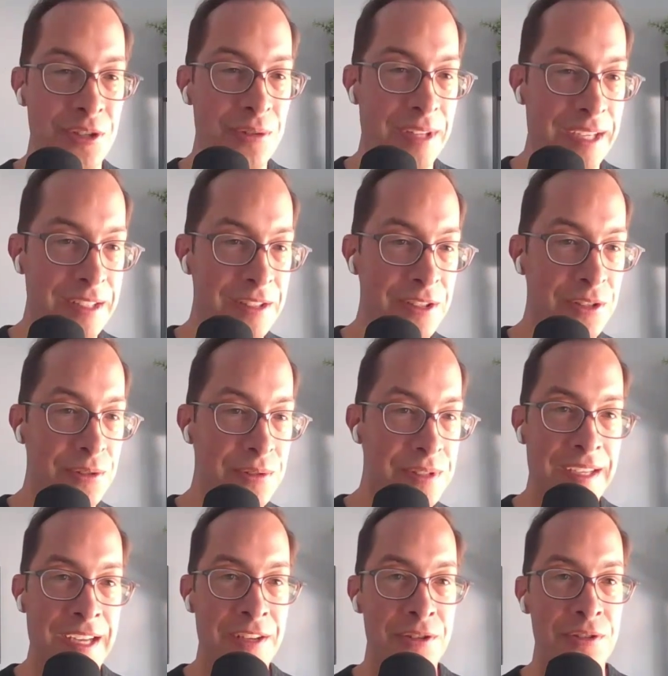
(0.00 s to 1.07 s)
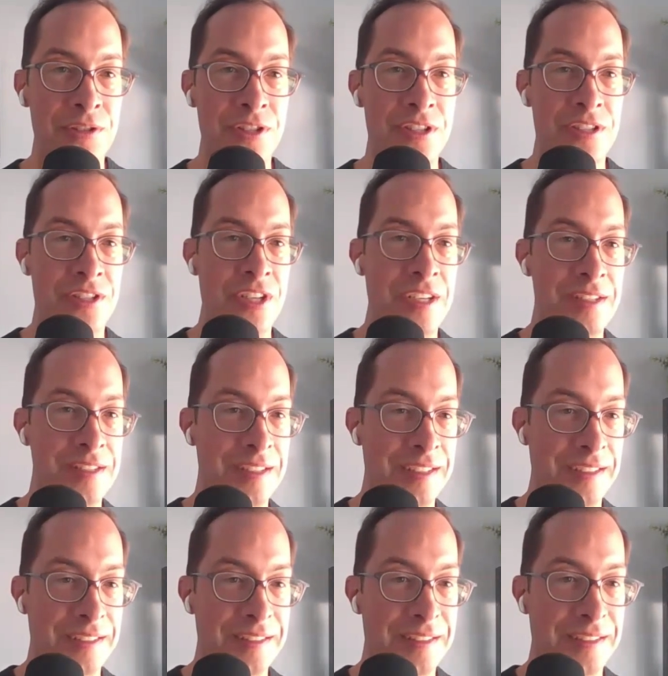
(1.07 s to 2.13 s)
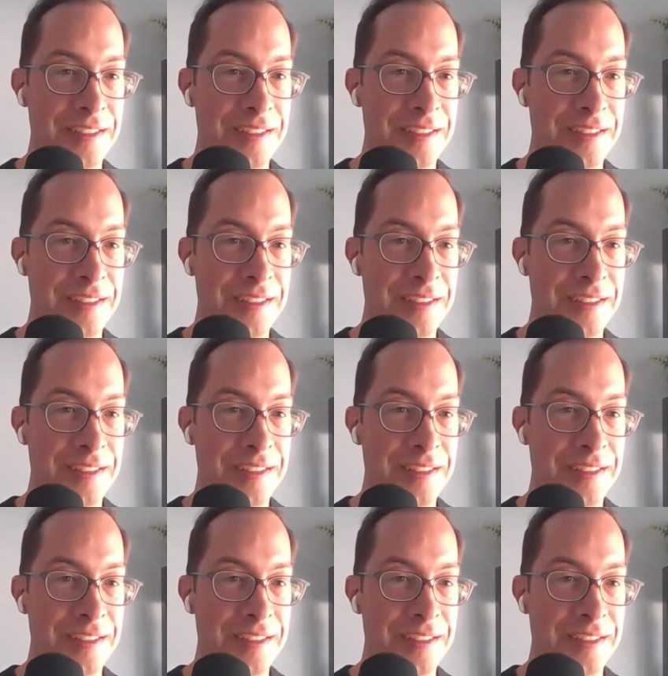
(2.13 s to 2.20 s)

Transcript: you like to use, Andrew? Chasing